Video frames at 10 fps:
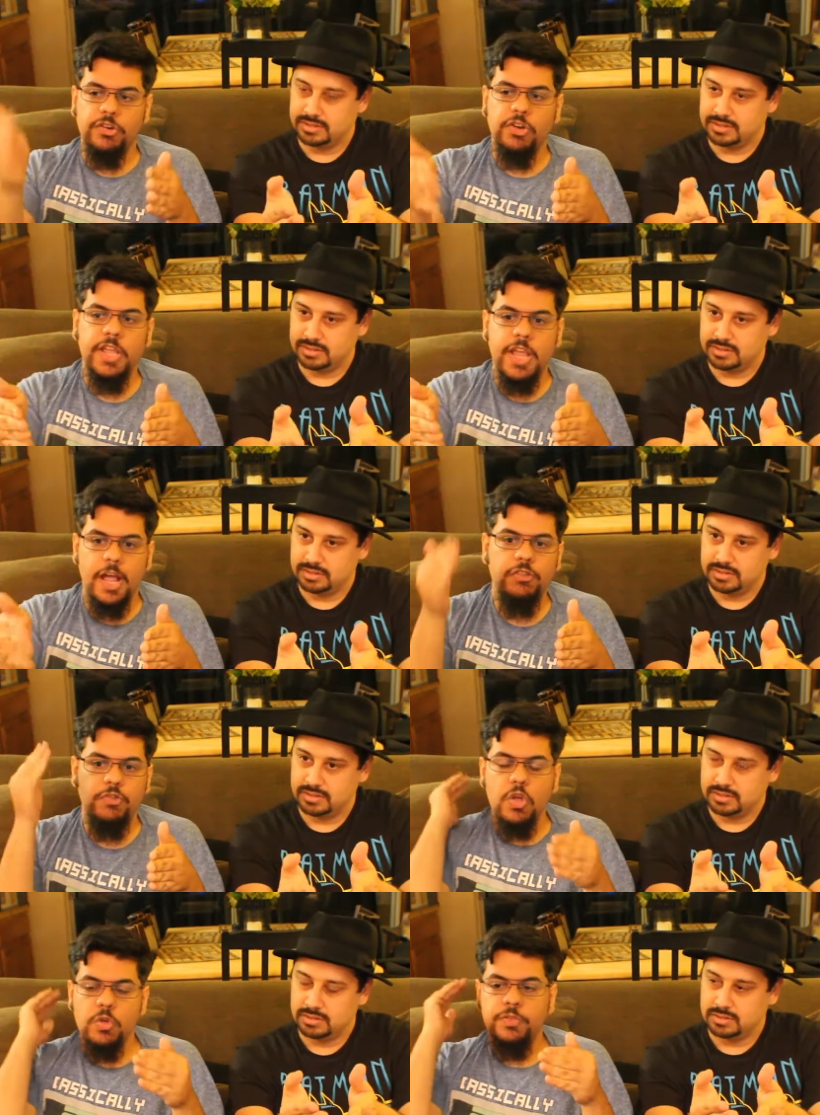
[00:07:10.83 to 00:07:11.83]
Speaker 1: through
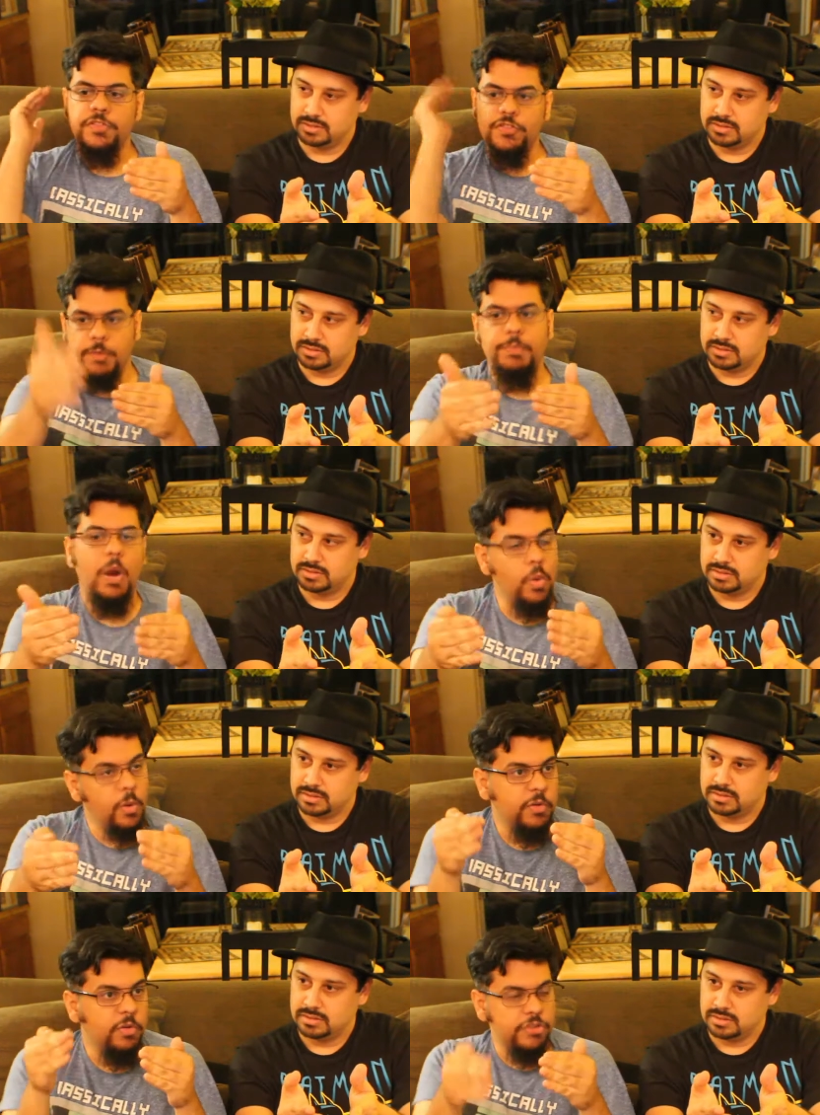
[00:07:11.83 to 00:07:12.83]
Leon's, this is the part
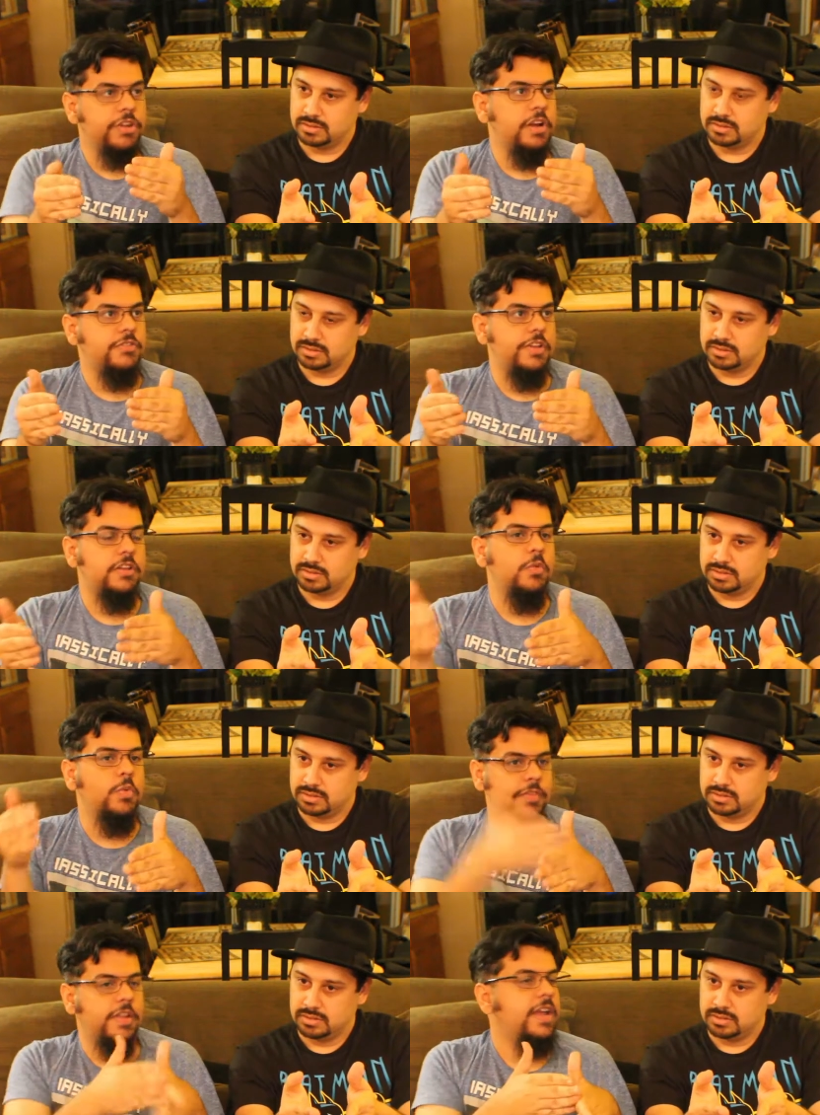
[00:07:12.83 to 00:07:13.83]
where we originally intersected
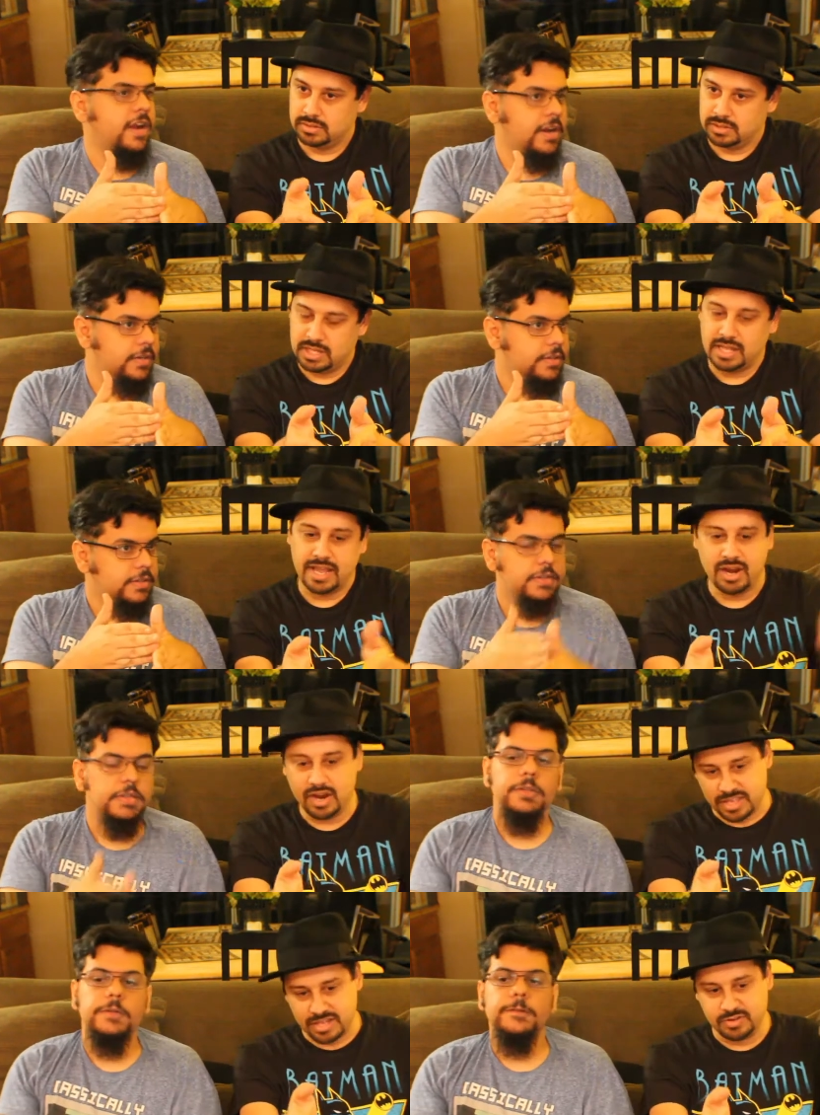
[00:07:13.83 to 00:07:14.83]
with Claire.
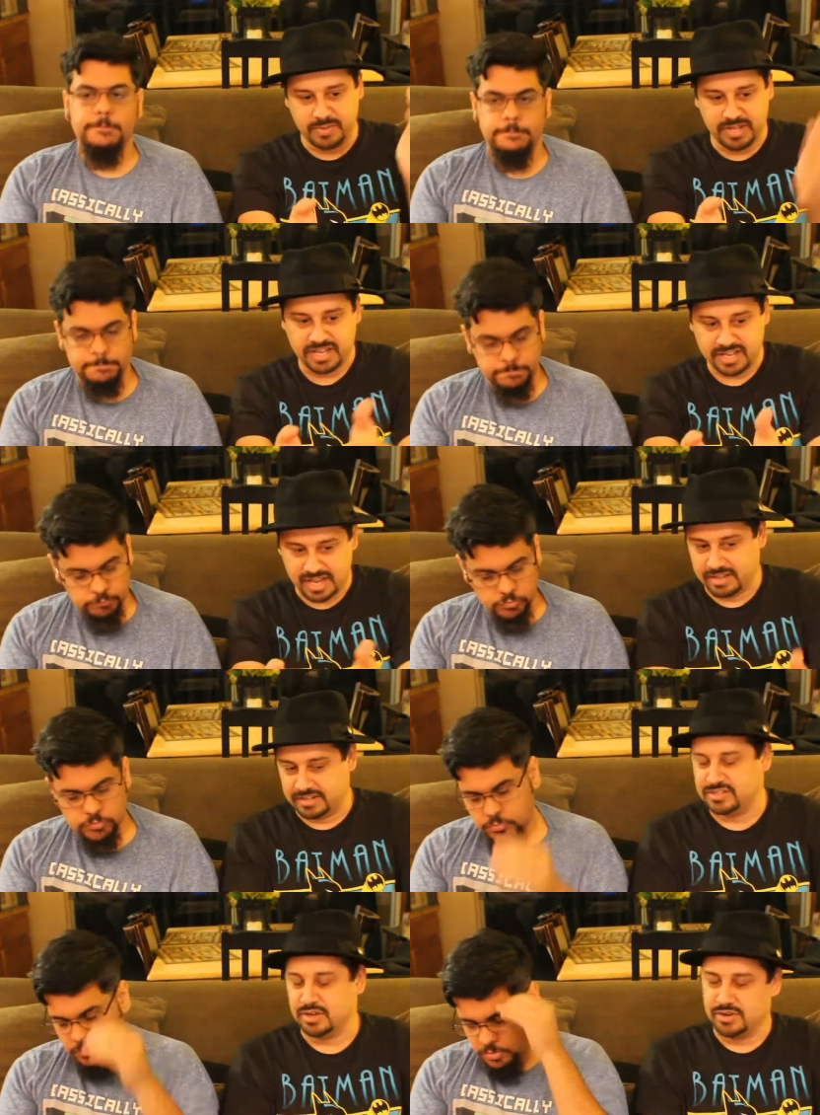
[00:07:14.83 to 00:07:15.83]
Claire, and then you play
Speaker 2: yeah,
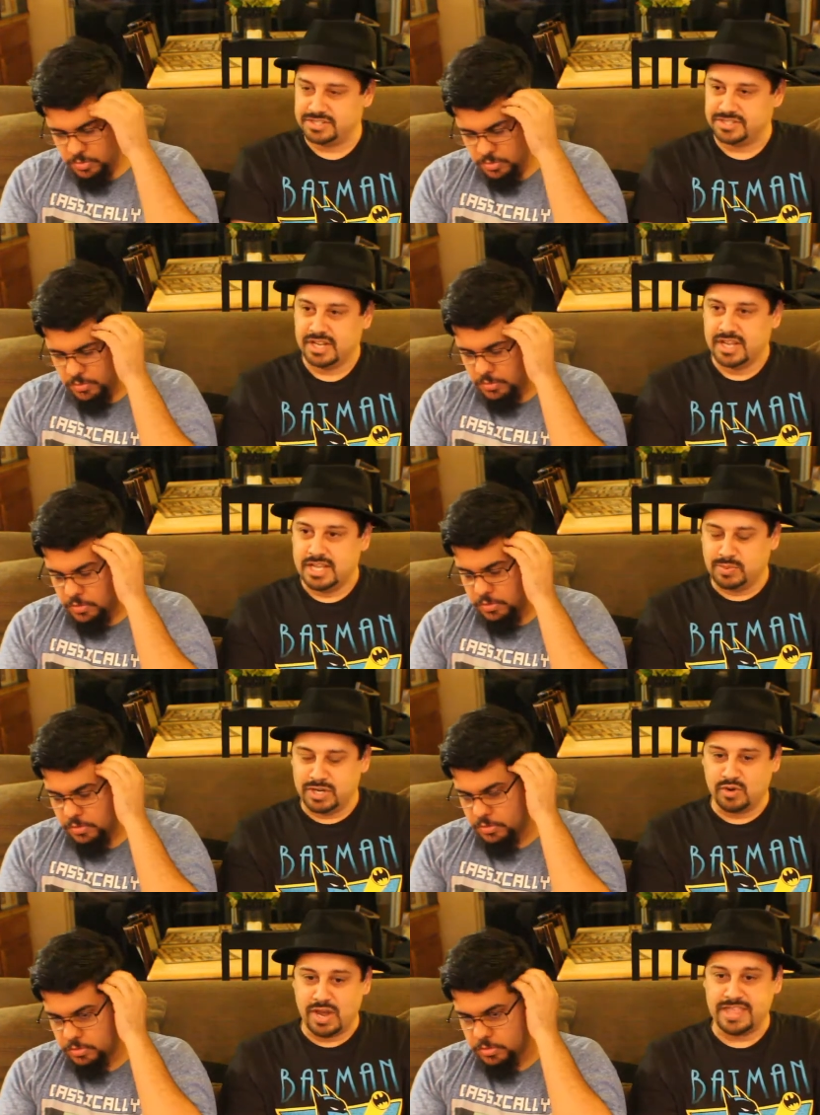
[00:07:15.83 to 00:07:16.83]
and so it's it's
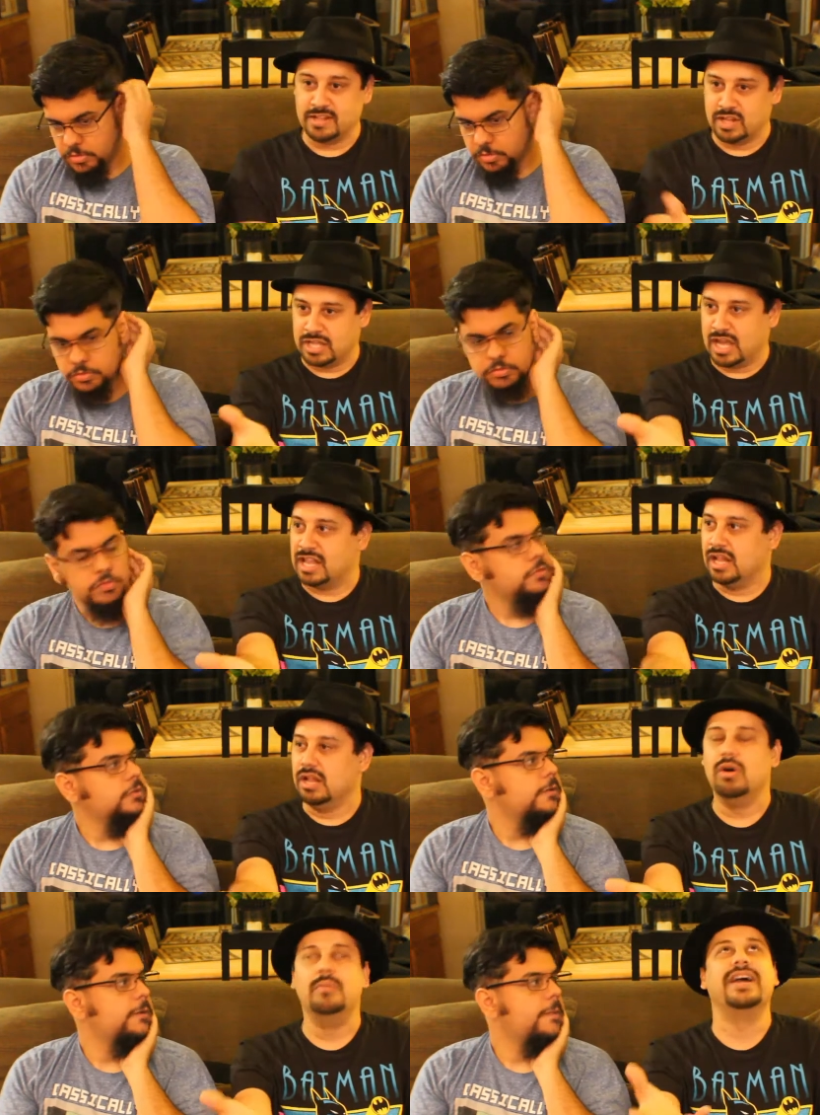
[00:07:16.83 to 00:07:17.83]
pretty cool. And then uh, uh
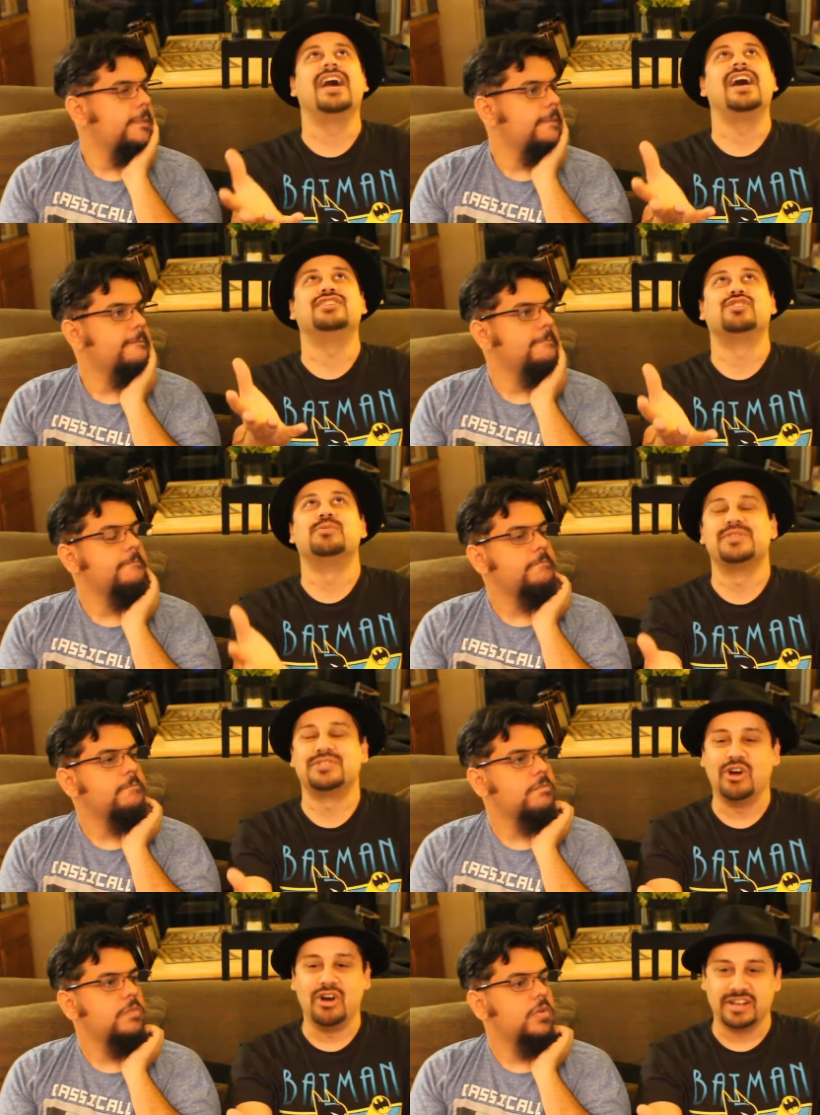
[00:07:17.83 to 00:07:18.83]
oh my god, the
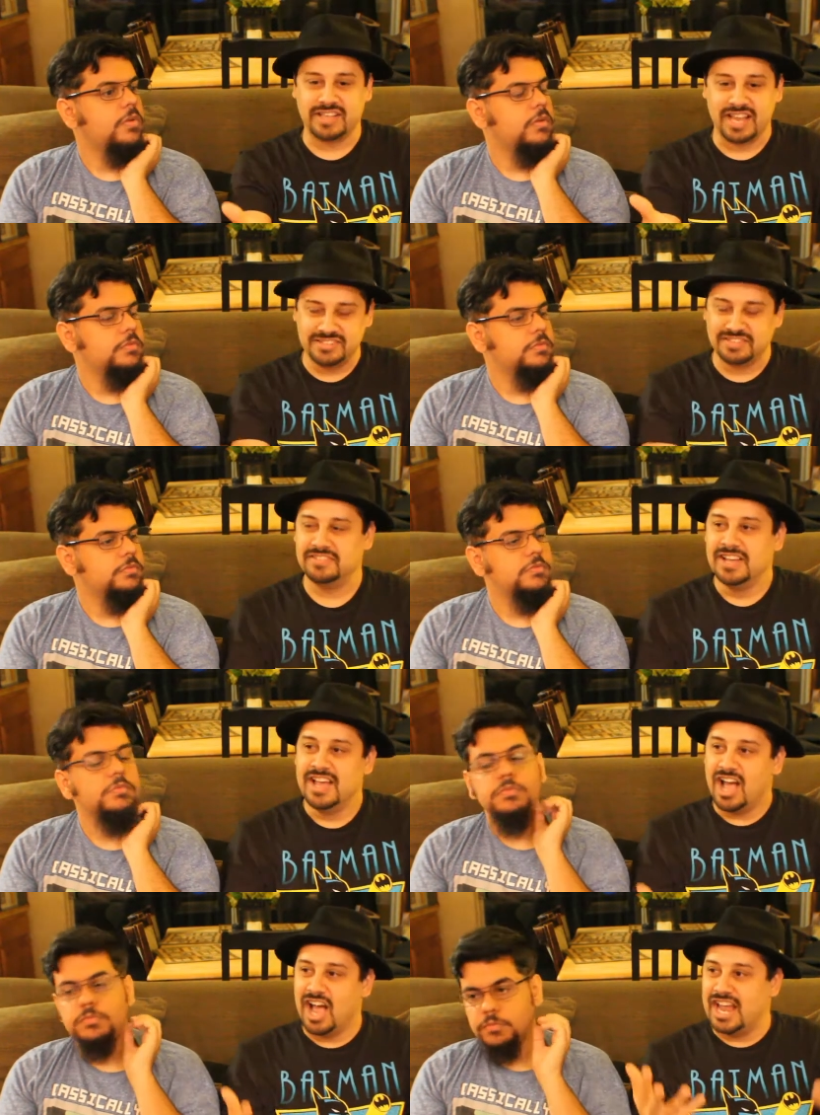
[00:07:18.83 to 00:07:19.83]
Cerberus dogs. I used to
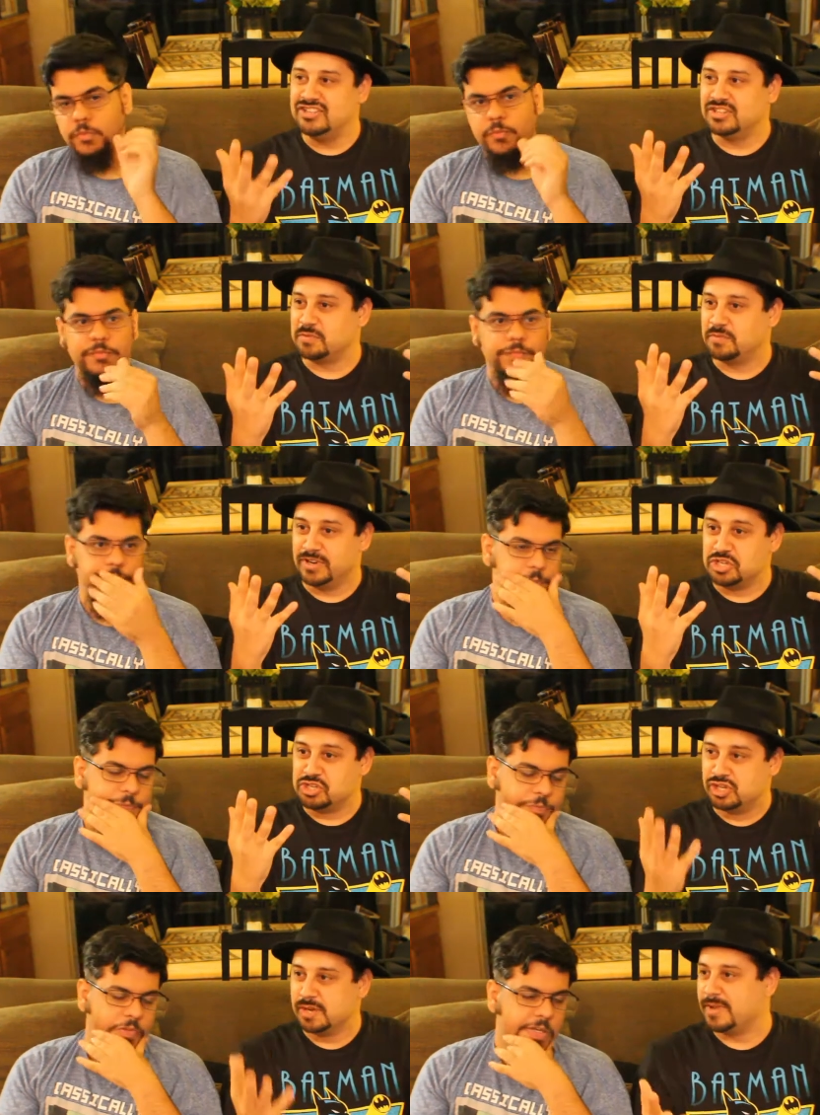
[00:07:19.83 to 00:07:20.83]
I used to
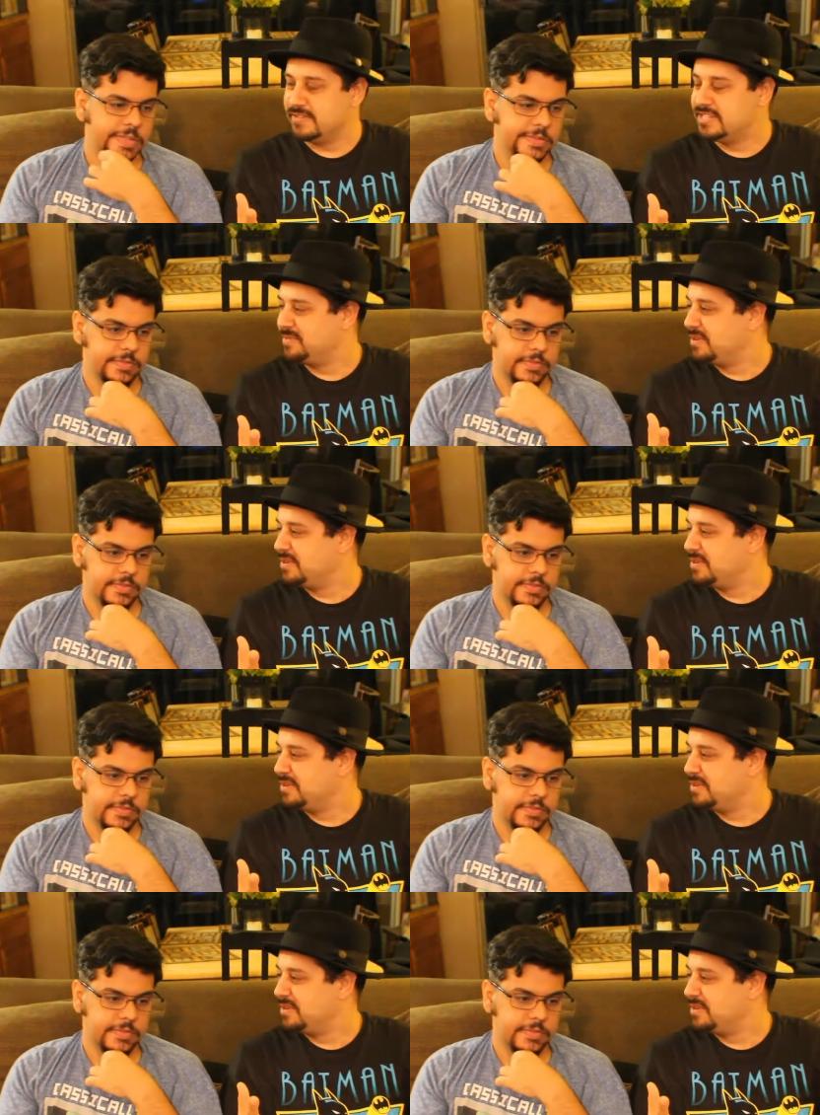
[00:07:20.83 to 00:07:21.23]
freaking jump every time